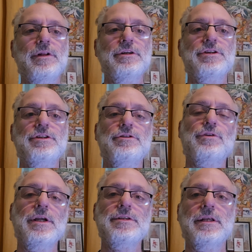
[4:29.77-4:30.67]
not just
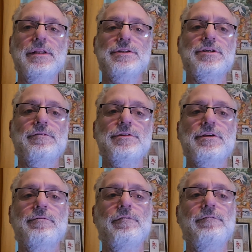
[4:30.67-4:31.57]
addressing these
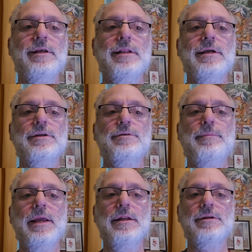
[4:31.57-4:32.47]
surface level feelings of
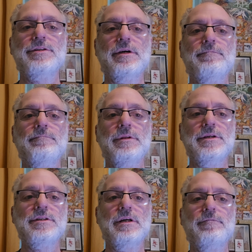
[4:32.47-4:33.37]
pain and some
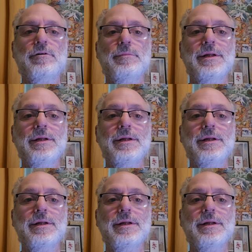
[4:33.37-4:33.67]
discomfort,